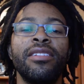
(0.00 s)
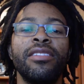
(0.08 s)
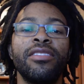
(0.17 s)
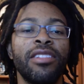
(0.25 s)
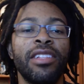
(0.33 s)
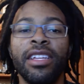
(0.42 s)

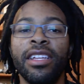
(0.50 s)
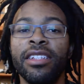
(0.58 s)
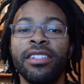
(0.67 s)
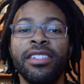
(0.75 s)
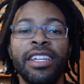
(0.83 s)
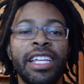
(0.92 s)
So like
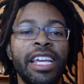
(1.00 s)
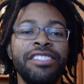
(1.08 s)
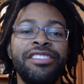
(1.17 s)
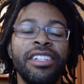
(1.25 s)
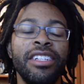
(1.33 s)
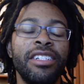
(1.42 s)

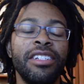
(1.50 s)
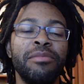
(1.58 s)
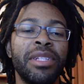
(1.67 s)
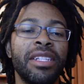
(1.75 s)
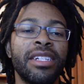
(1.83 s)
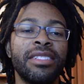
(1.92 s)
H.A.
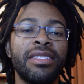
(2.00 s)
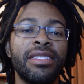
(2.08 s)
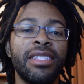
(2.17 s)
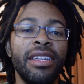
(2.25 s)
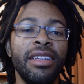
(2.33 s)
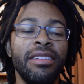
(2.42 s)
Goodman likes to
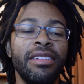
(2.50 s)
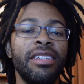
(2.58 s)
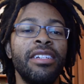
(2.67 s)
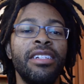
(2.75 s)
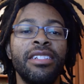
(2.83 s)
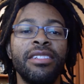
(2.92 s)
say,
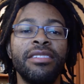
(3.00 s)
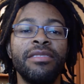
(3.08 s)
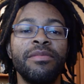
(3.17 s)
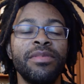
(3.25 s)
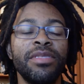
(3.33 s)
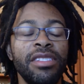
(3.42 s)

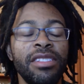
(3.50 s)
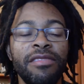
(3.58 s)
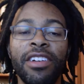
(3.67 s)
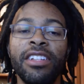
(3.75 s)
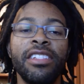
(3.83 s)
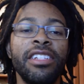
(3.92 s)
she's
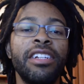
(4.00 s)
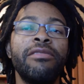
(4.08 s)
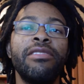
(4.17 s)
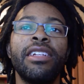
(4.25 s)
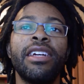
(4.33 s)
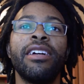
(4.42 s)
finally
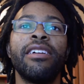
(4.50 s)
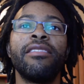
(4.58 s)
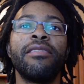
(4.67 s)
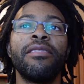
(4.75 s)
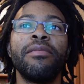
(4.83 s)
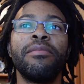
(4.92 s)
going down
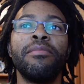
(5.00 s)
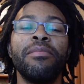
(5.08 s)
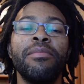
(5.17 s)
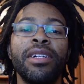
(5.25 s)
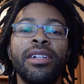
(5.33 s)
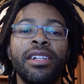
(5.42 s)

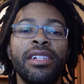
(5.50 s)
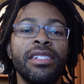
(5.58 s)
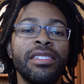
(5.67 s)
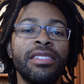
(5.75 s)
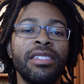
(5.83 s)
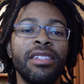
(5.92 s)

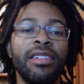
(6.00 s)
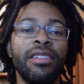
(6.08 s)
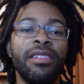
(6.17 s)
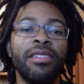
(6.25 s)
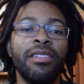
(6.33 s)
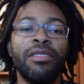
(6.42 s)
because
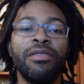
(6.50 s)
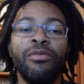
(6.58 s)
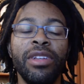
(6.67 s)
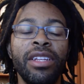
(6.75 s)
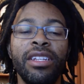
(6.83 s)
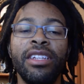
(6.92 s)

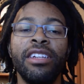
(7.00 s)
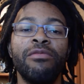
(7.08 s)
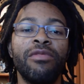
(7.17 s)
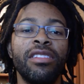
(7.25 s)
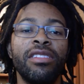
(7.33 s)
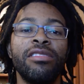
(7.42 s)
we need to get
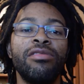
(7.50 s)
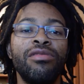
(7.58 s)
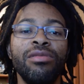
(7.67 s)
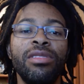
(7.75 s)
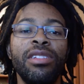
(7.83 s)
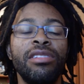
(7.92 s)
rid of this
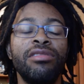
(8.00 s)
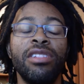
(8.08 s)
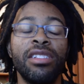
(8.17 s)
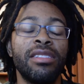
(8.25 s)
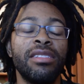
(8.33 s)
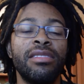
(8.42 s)
two-tier
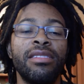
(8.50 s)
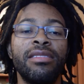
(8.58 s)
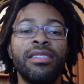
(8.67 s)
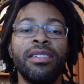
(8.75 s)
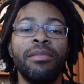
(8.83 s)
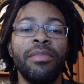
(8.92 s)
justice
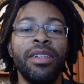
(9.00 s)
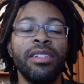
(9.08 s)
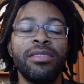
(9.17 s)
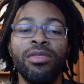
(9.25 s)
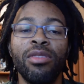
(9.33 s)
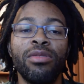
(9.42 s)
system, and
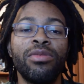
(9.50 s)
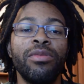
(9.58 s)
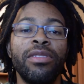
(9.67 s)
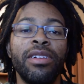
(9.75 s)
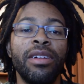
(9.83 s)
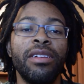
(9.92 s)
it starts
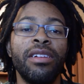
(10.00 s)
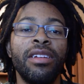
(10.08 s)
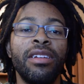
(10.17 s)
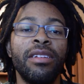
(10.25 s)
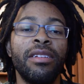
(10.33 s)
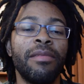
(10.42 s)
with
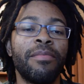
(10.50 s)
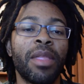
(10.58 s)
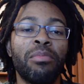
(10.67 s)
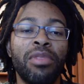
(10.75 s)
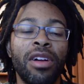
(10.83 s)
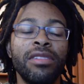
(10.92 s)

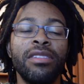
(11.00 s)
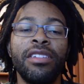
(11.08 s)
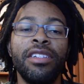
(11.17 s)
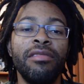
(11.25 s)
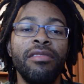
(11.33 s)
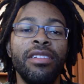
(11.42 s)

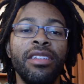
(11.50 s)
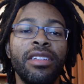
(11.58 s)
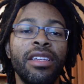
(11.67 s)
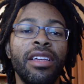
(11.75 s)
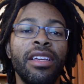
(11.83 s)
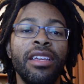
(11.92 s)

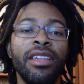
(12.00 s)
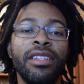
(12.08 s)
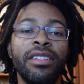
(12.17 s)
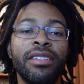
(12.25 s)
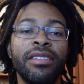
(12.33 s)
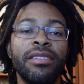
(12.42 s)
prosecuting and